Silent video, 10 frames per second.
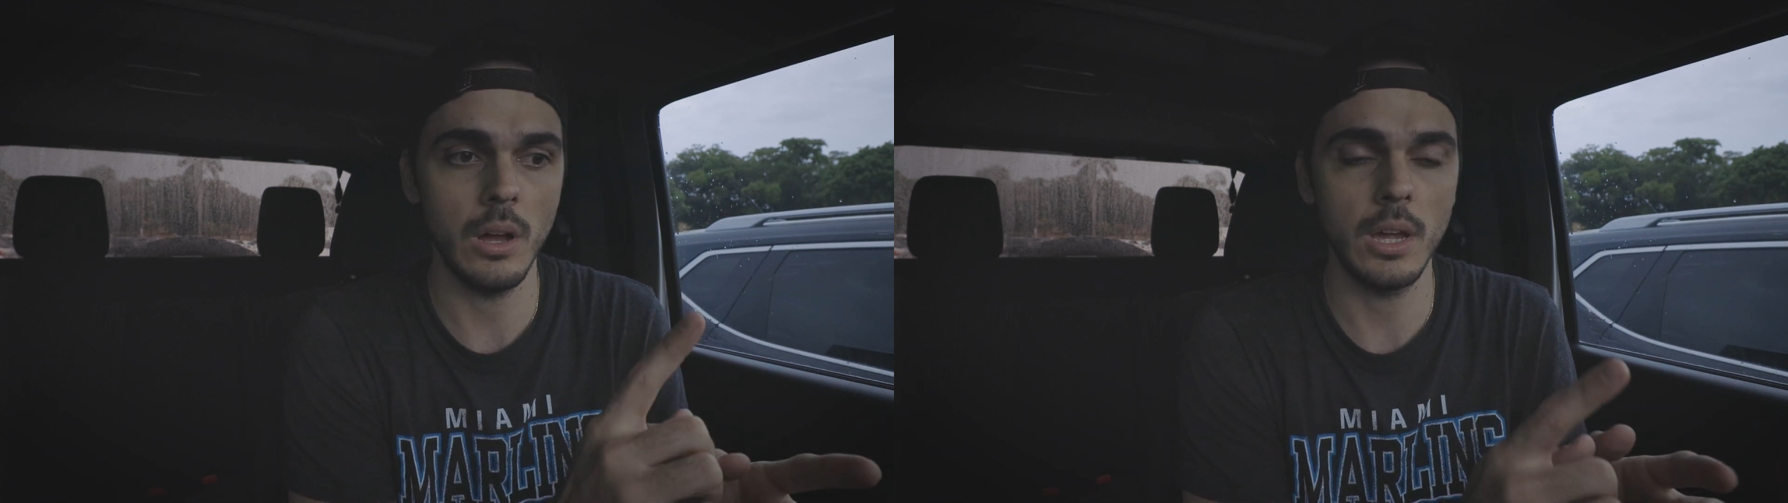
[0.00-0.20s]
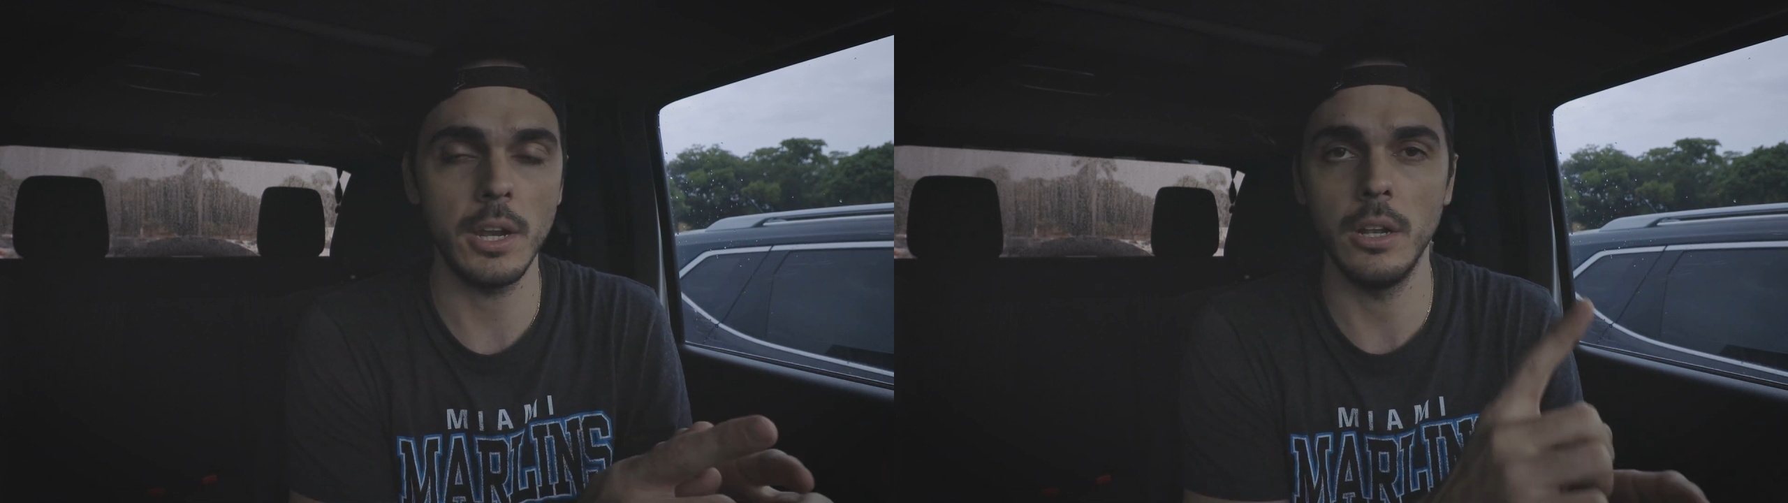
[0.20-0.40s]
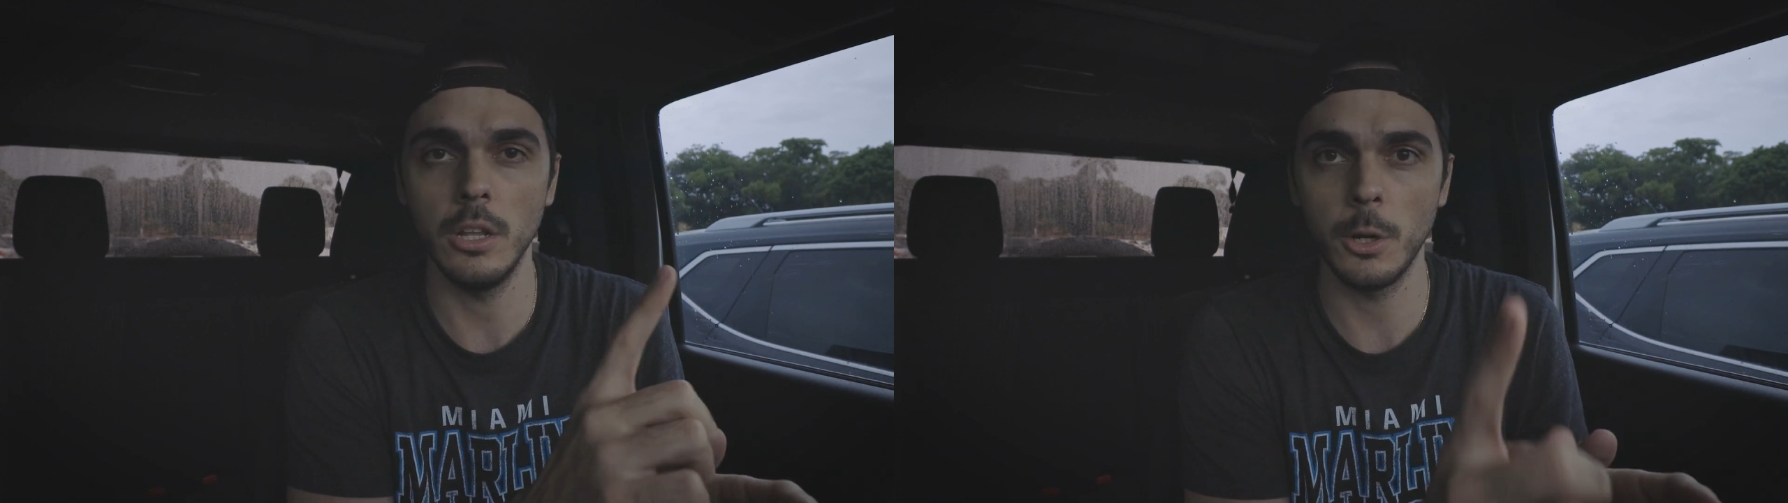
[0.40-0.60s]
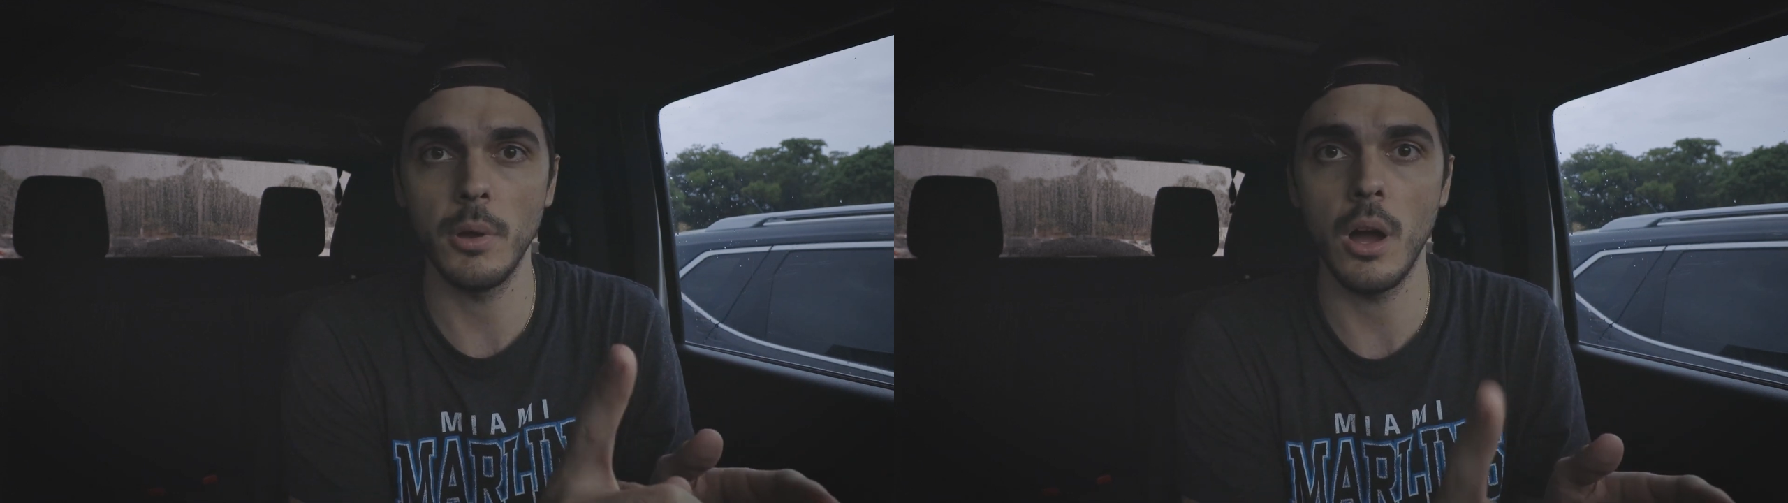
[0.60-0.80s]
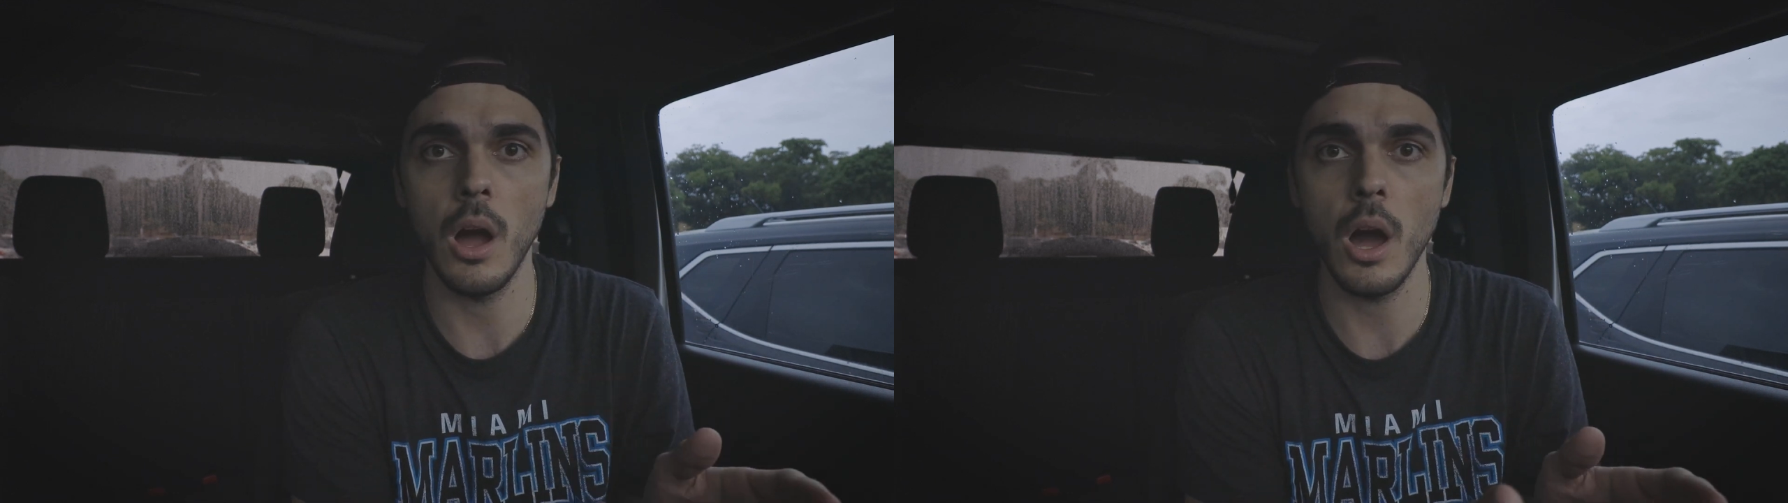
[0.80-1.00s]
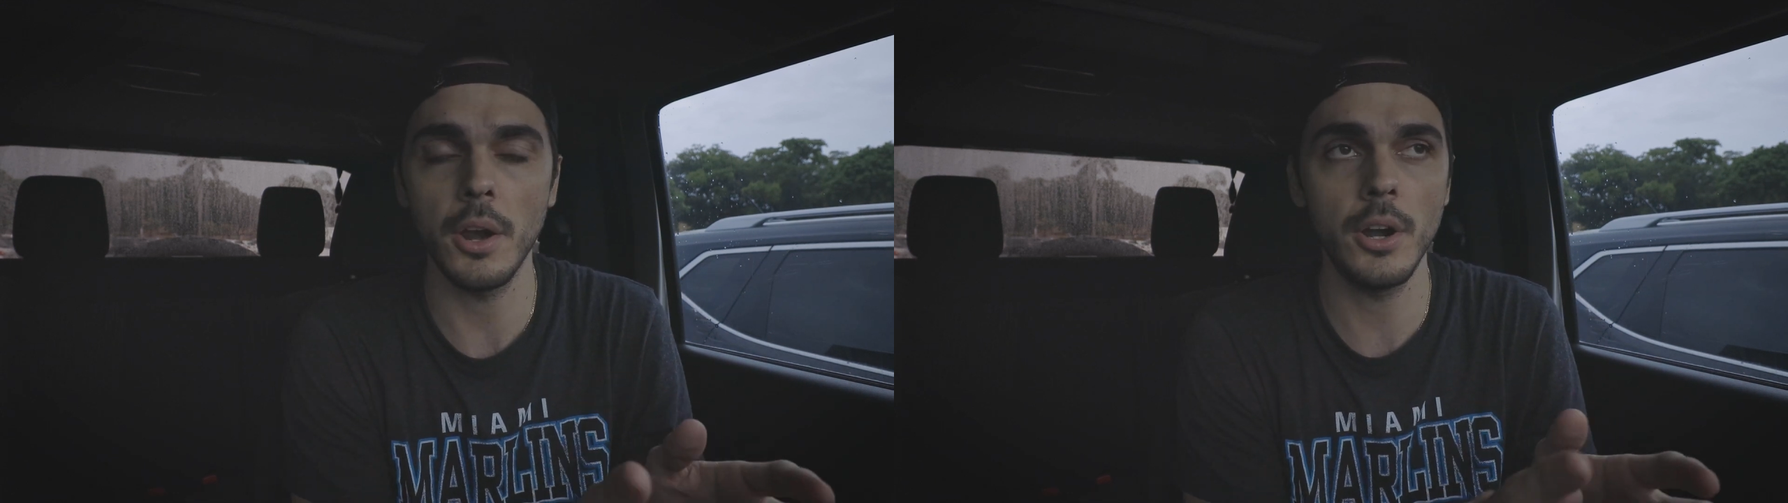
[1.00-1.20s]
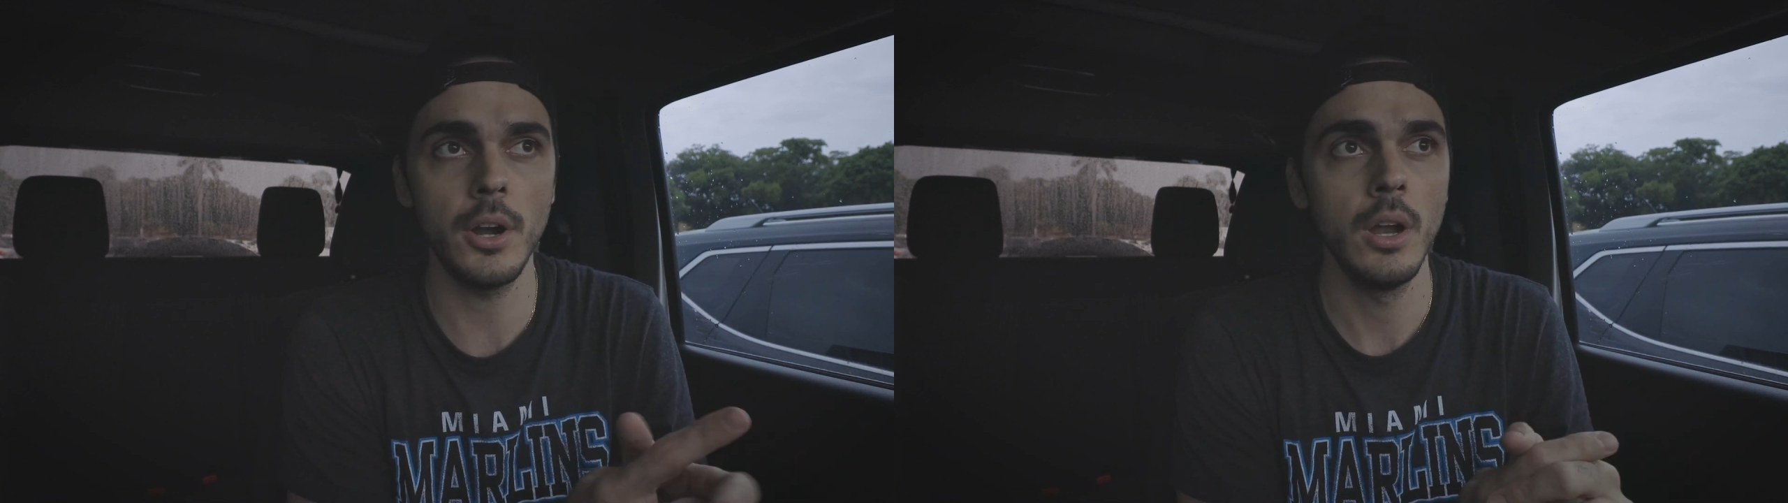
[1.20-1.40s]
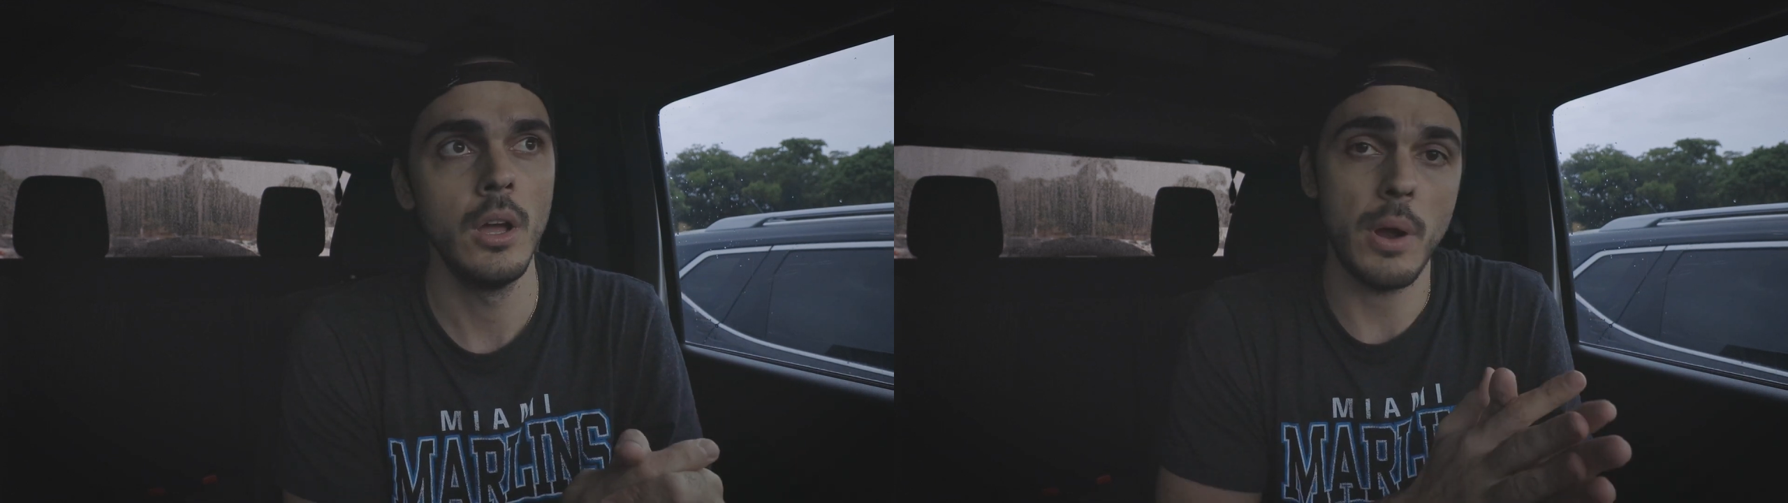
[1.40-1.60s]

getting a little bit hotter,